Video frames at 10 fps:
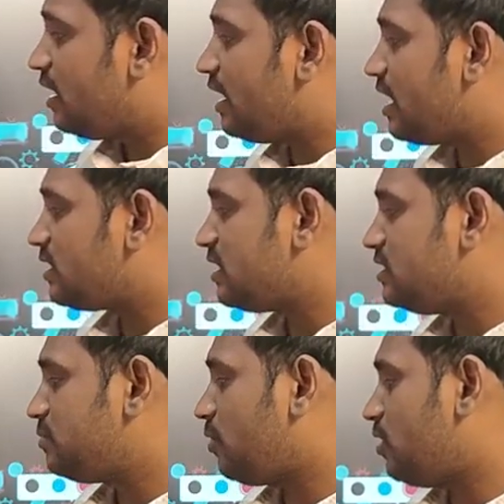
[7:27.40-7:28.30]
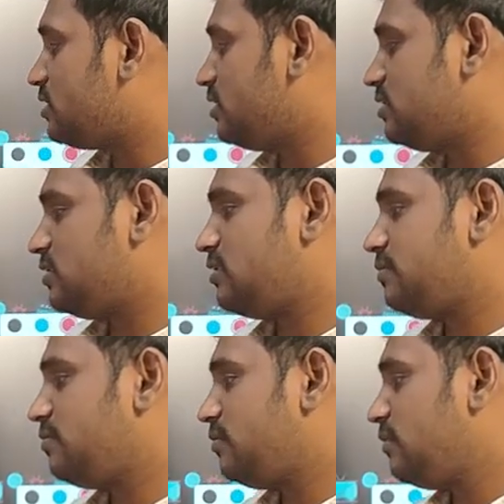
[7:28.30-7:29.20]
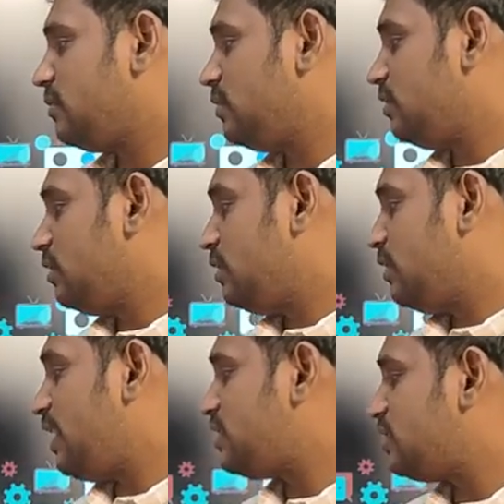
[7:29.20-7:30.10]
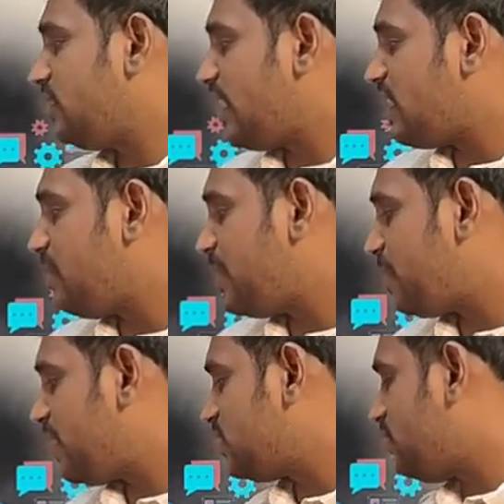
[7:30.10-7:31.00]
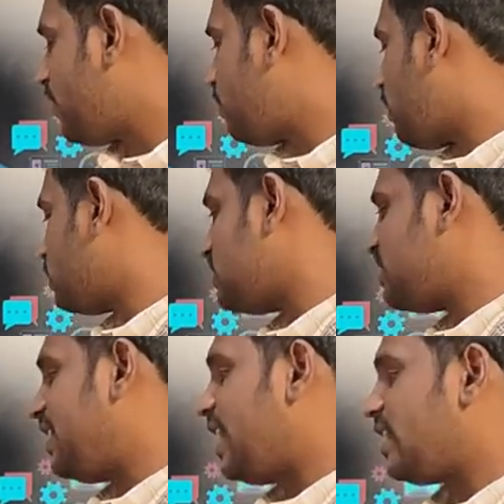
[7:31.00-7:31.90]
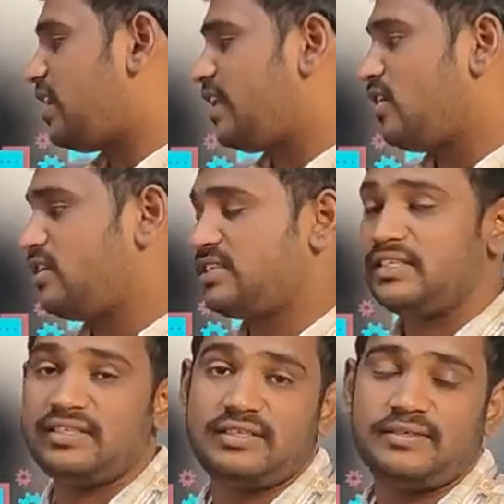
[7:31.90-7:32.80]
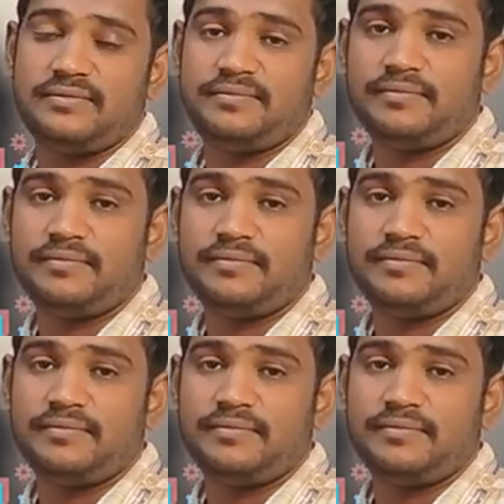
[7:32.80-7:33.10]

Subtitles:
data science process. Next, data preparation for process the data analysis.